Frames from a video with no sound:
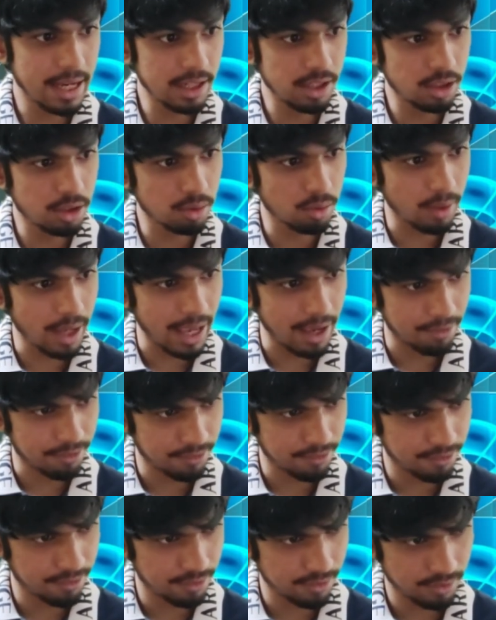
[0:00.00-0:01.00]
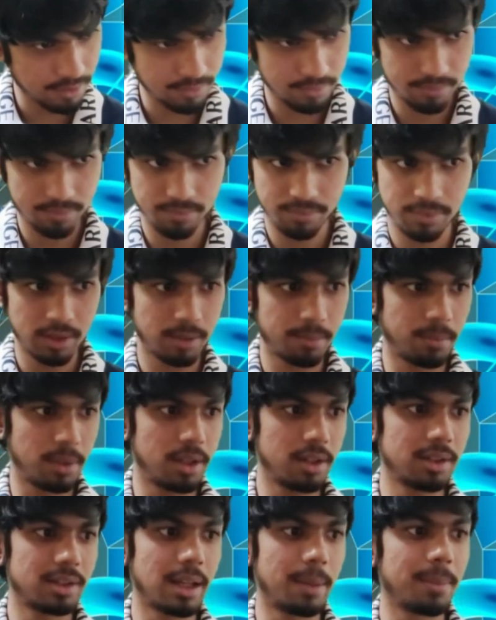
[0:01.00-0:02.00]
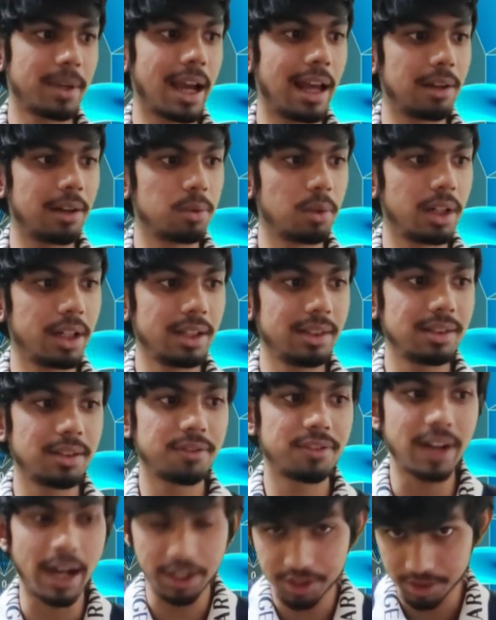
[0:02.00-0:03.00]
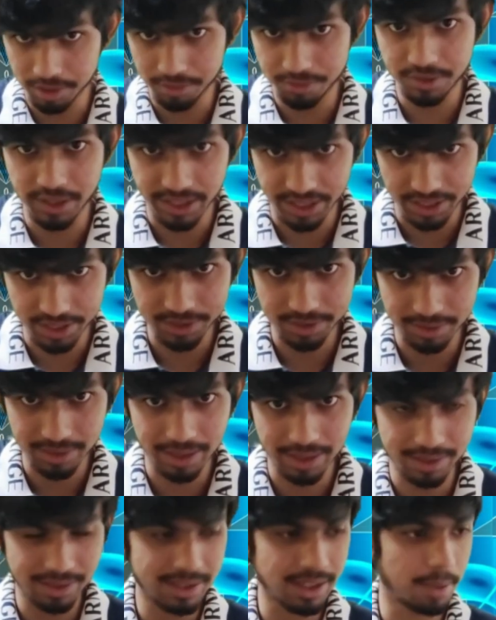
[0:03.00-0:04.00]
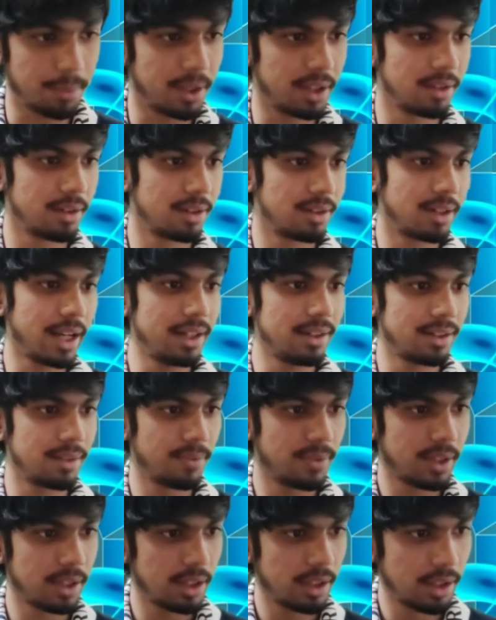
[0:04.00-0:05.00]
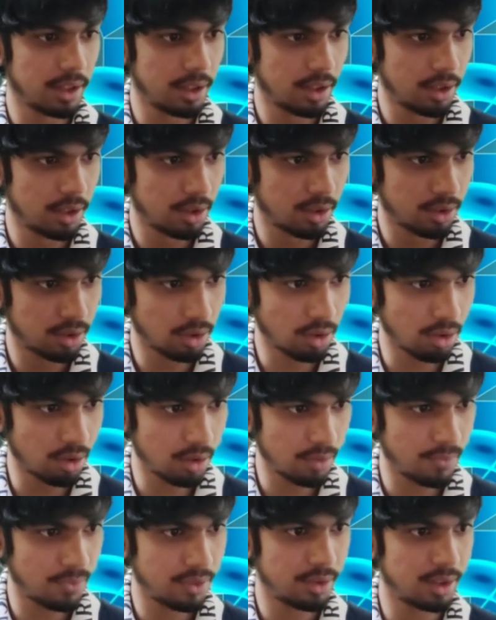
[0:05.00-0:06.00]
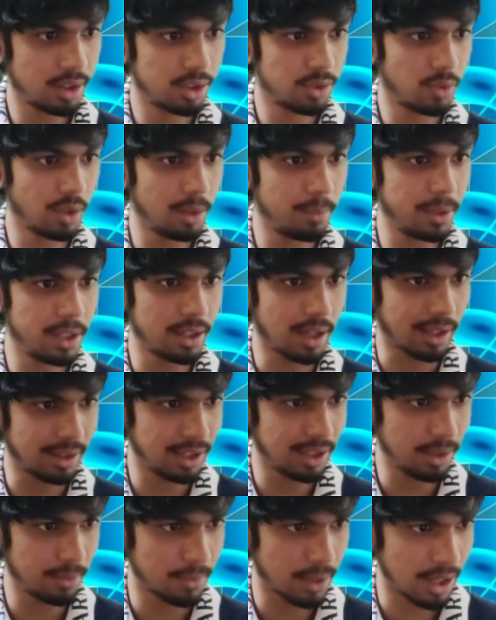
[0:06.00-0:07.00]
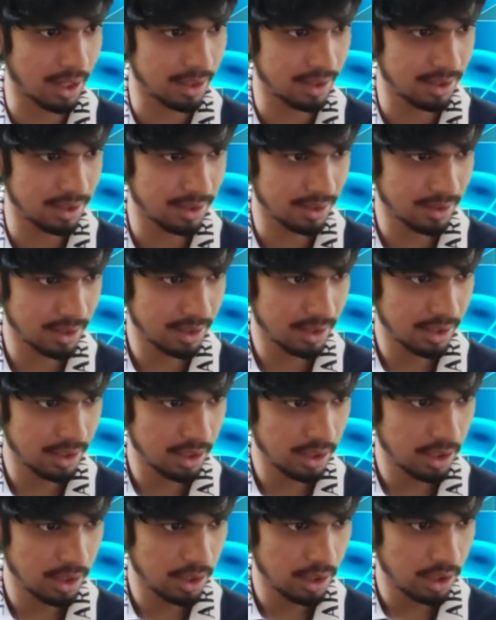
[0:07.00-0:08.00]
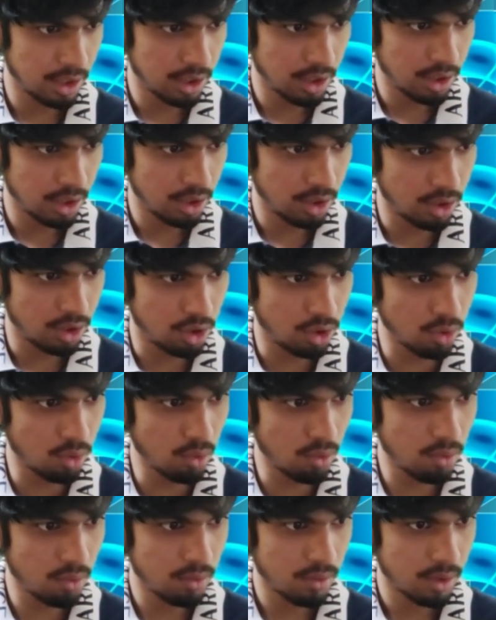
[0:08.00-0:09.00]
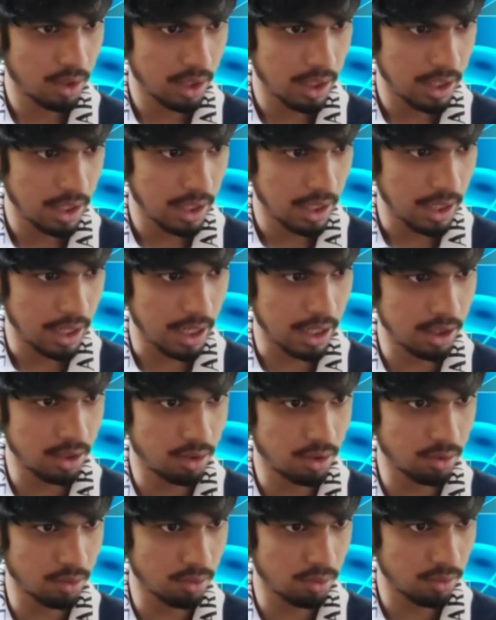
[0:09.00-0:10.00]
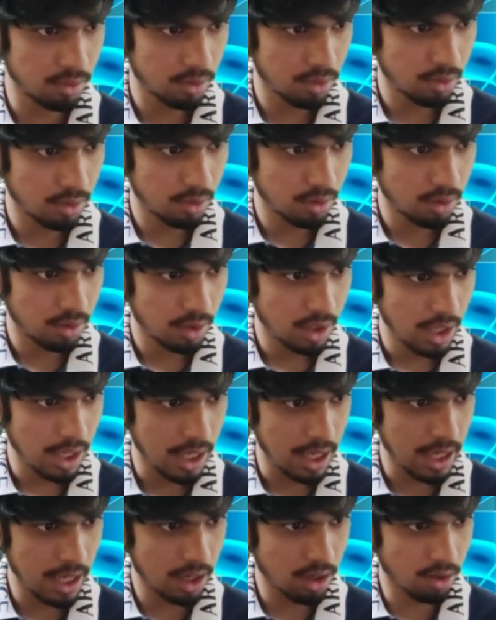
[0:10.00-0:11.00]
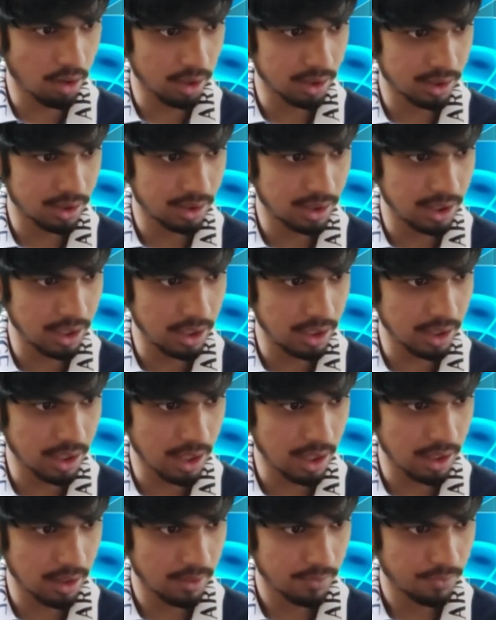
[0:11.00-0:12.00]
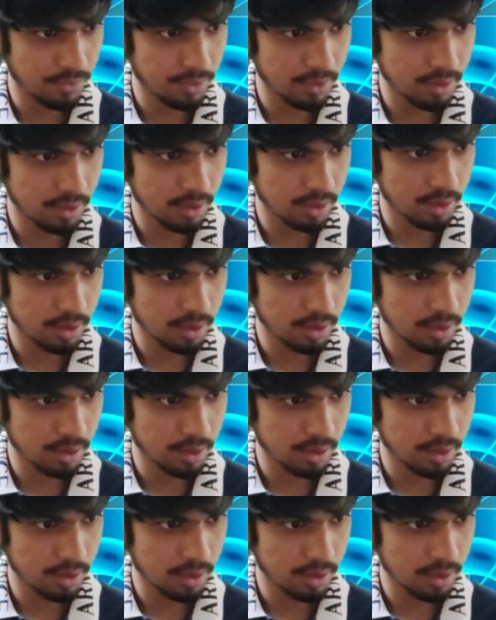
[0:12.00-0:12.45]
into F, because I'm calculating the fraction of radiation that is coming, right? So this will be nothing but U into a cos theta